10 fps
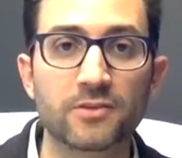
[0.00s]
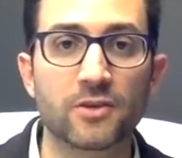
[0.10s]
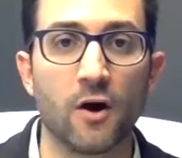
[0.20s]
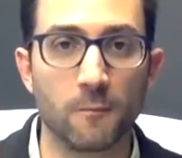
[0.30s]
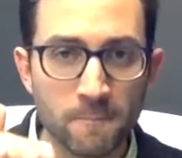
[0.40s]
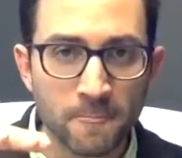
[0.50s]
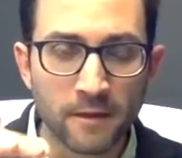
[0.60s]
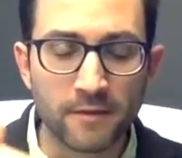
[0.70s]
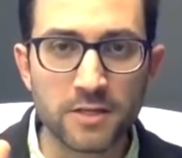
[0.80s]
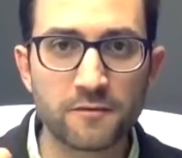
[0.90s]
So
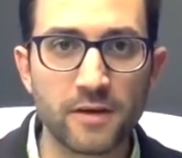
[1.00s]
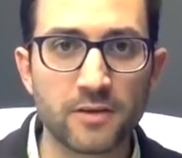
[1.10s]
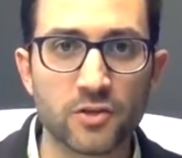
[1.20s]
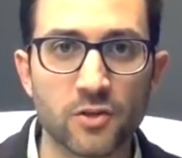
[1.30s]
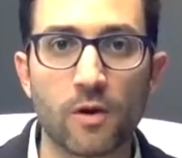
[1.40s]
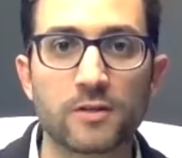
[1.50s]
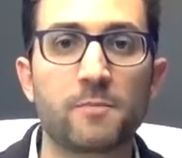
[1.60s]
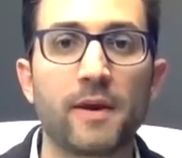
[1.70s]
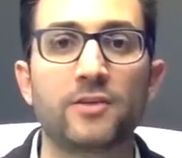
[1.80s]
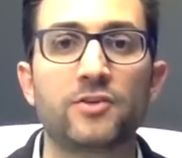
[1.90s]
these fees are the ones
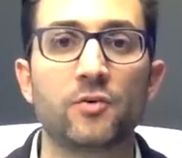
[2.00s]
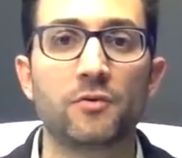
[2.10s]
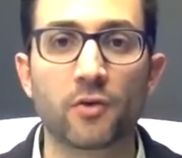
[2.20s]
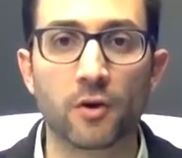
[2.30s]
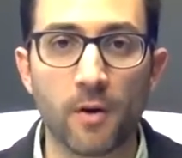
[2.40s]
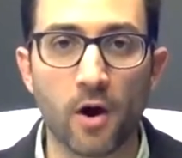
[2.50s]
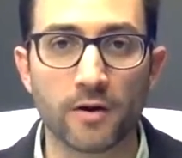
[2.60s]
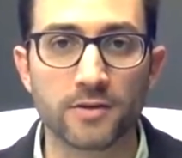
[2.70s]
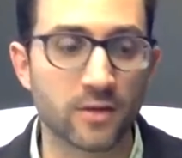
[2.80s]
paid to third parties,